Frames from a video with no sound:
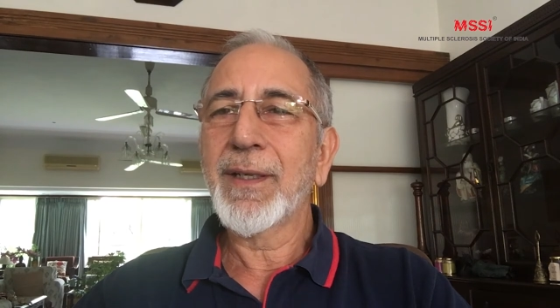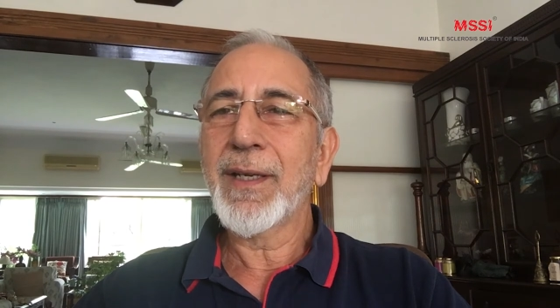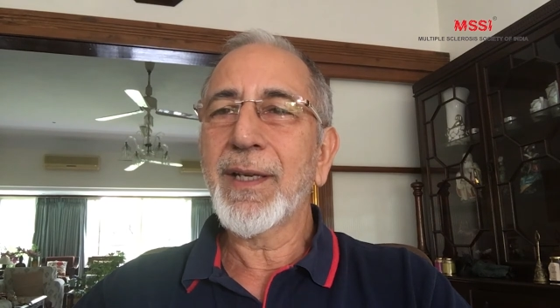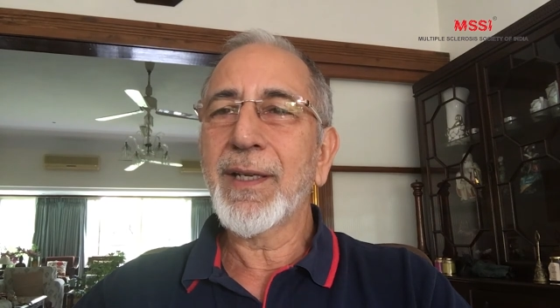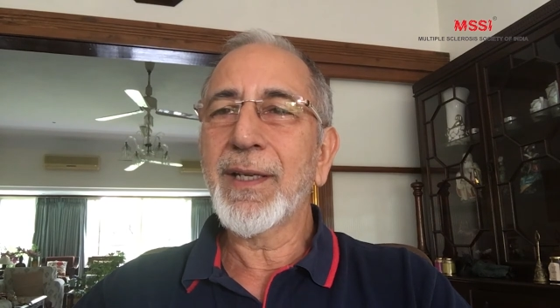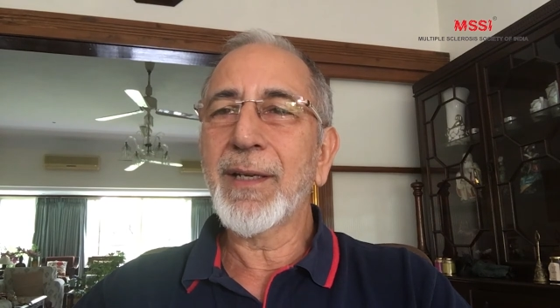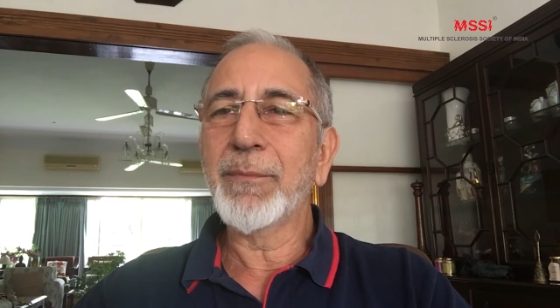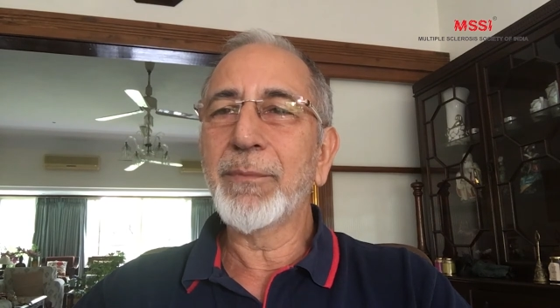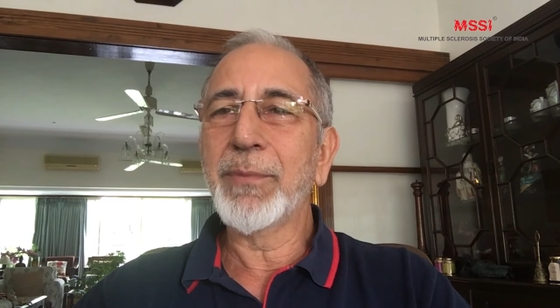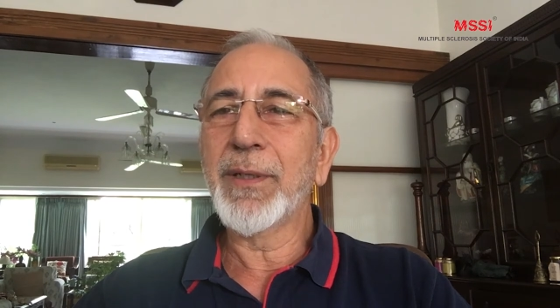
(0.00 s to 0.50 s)

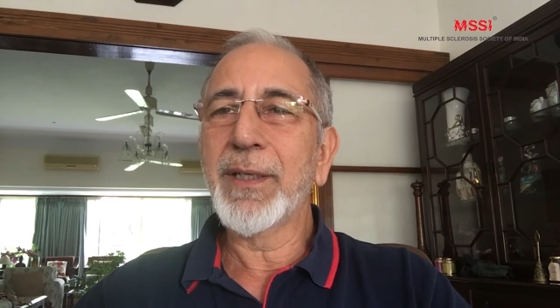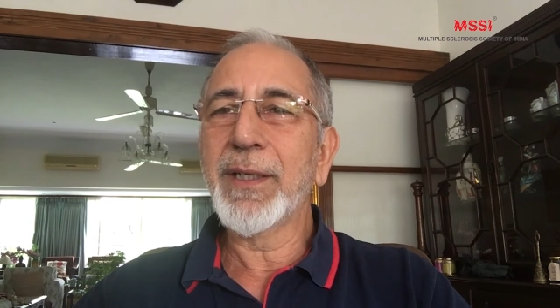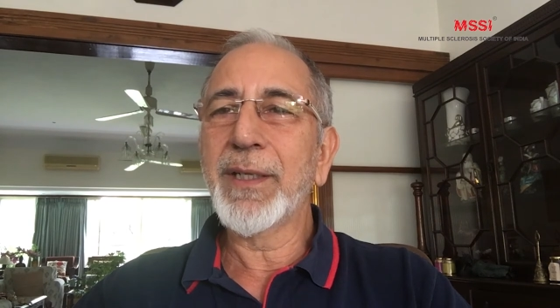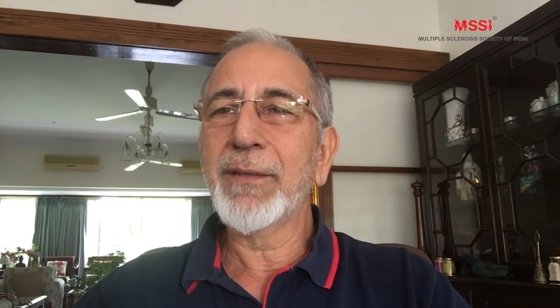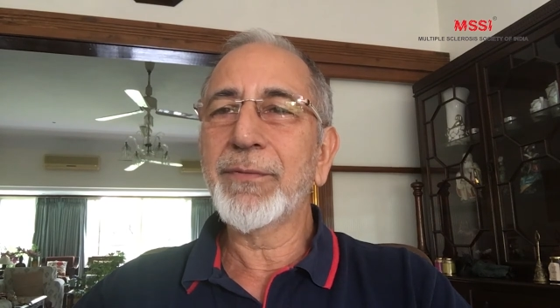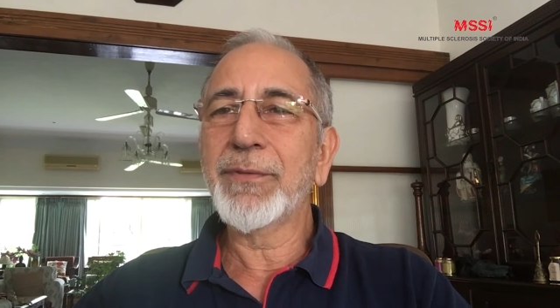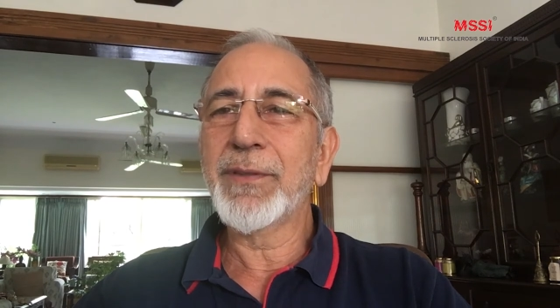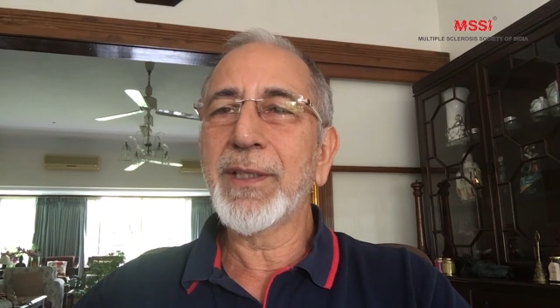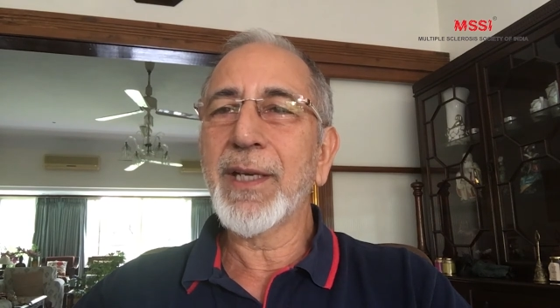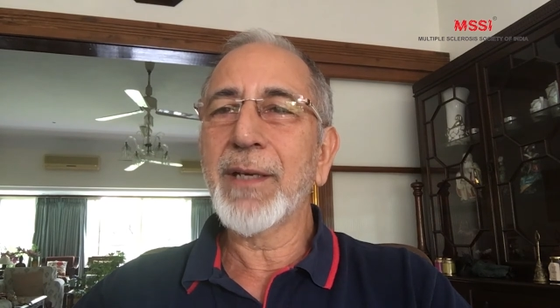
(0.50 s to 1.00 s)
And I
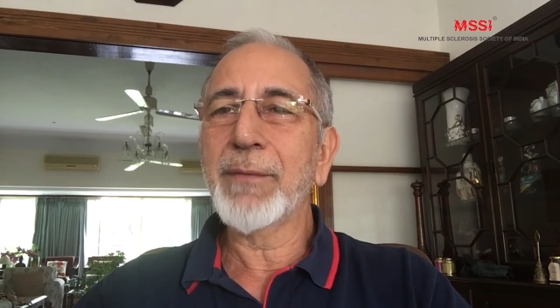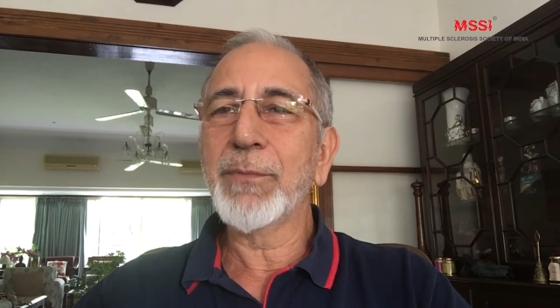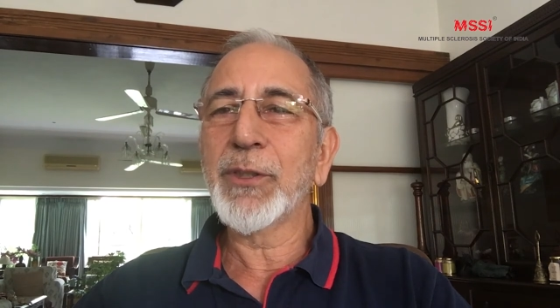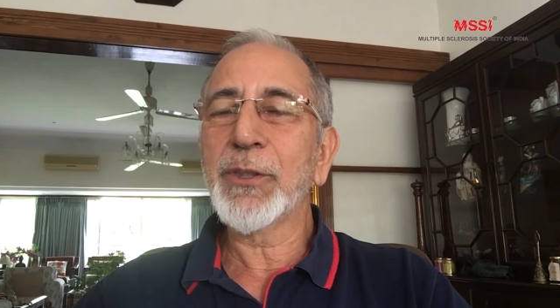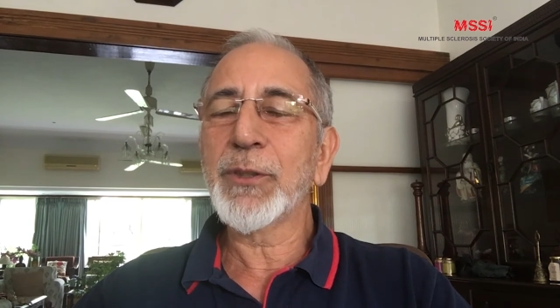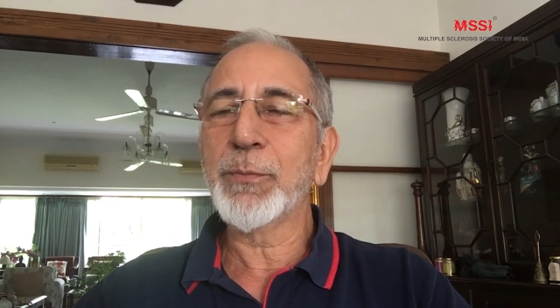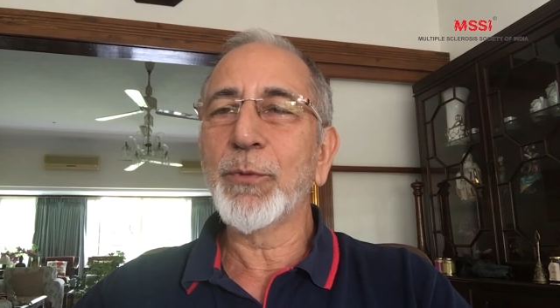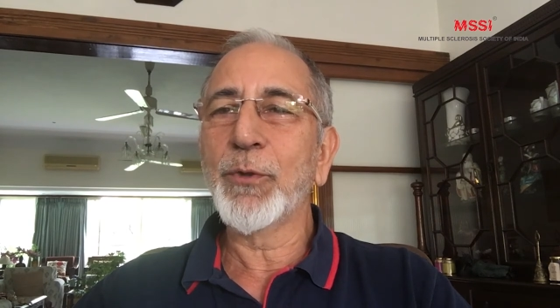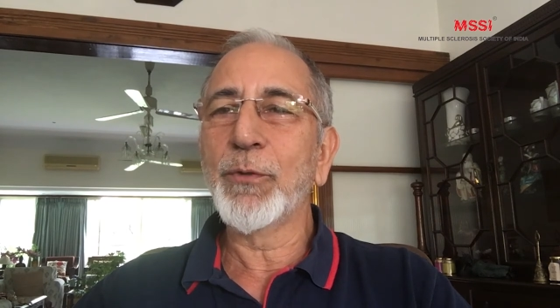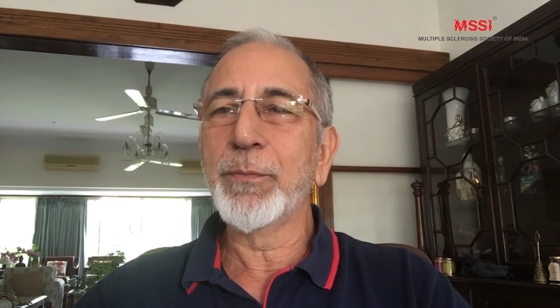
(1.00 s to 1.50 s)
believe the
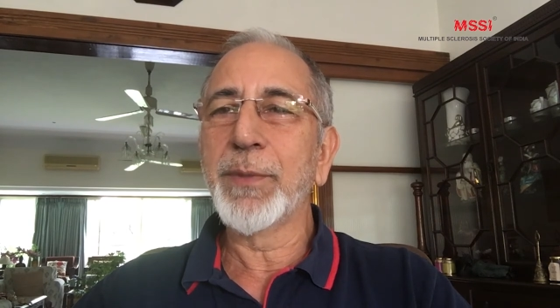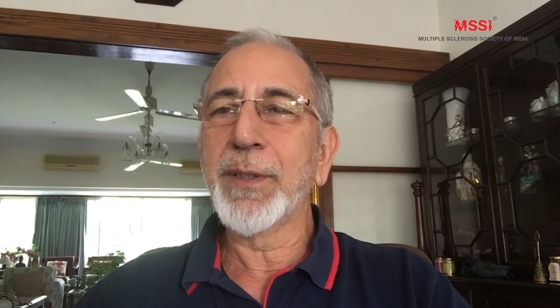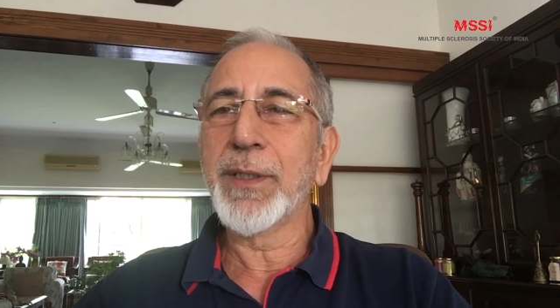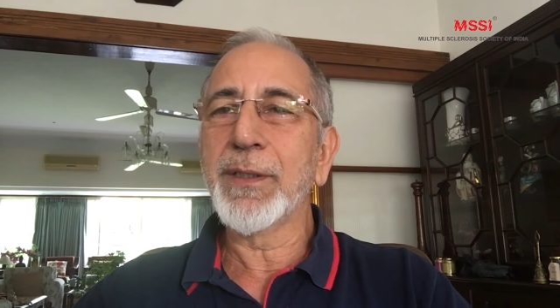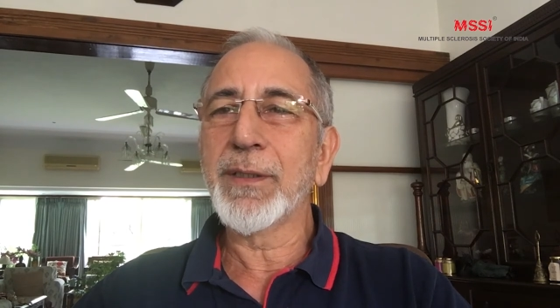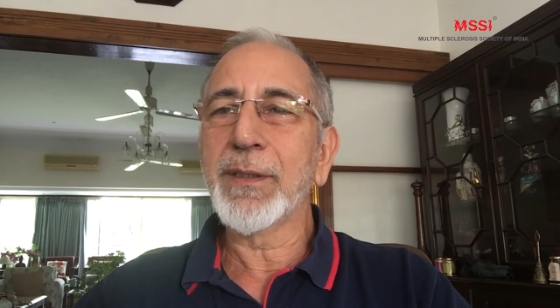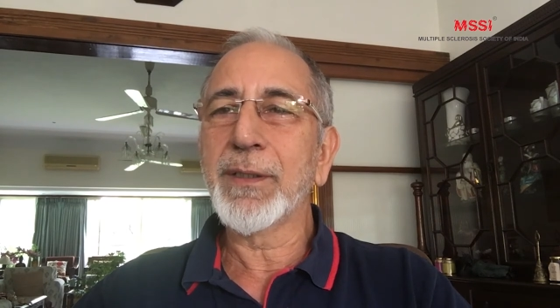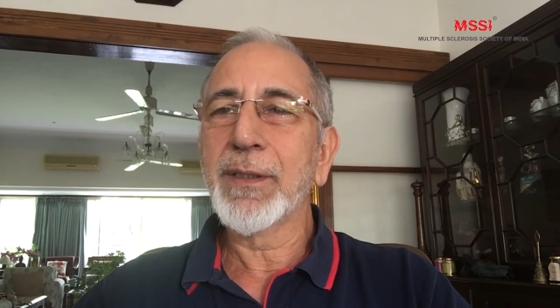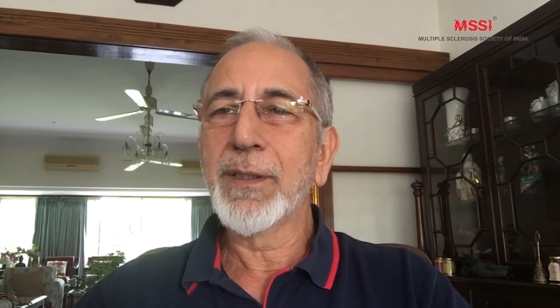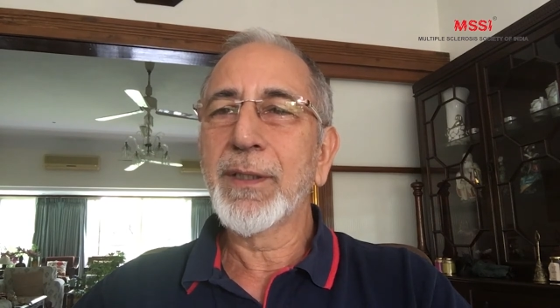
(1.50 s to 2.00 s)
MS
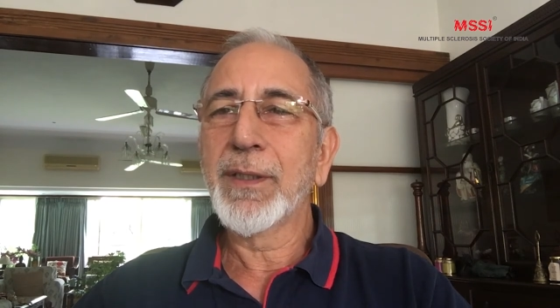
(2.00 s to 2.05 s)
movement